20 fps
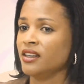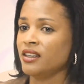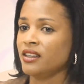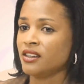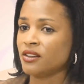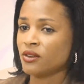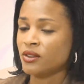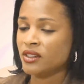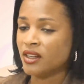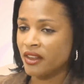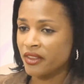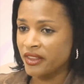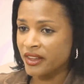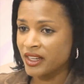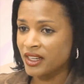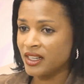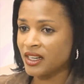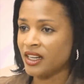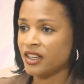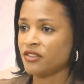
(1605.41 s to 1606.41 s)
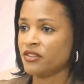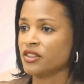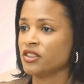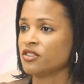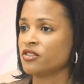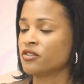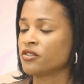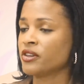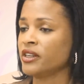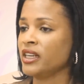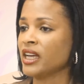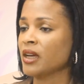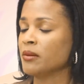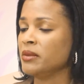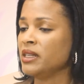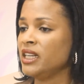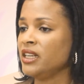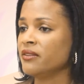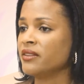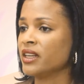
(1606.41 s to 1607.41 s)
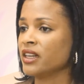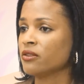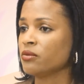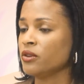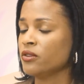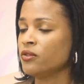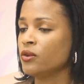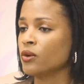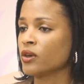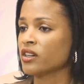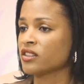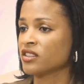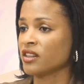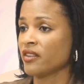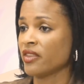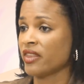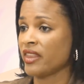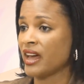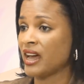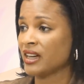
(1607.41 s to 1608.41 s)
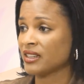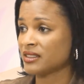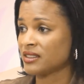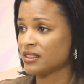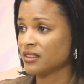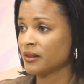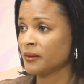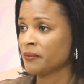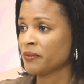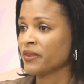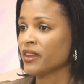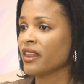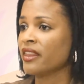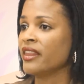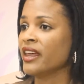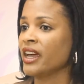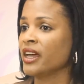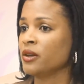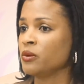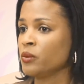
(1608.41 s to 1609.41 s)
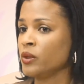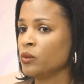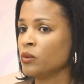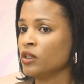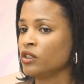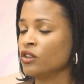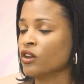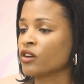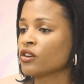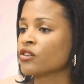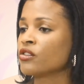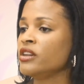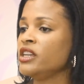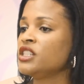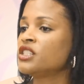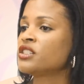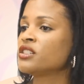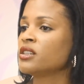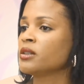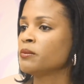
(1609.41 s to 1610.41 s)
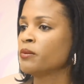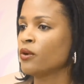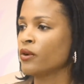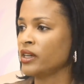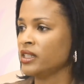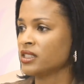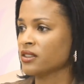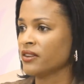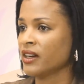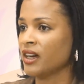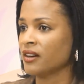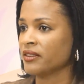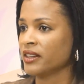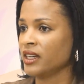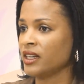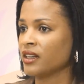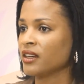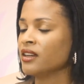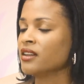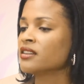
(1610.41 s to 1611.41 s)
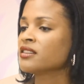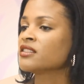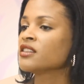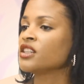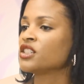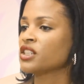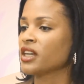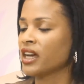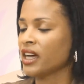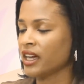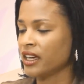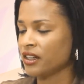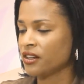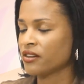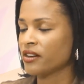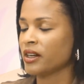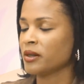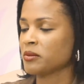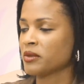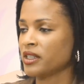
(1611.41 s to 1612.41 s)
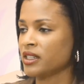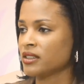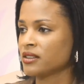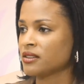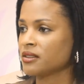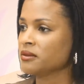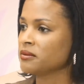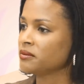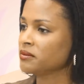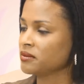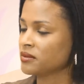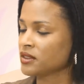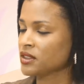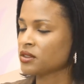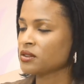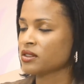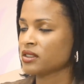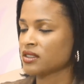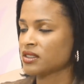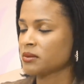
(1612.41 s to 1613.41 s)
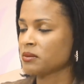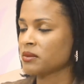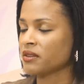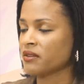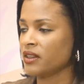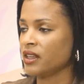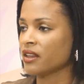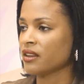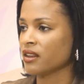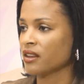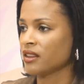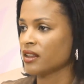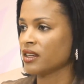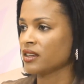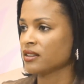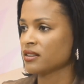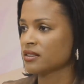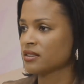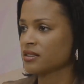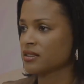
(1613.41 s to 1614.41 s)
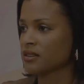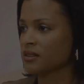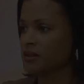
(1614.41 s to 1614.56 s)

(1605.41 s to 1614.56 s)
You know, nothing in life is free. I believe that if we focus on that, then we will not reach to the point of having such a high crime rate. So those are some of the other things.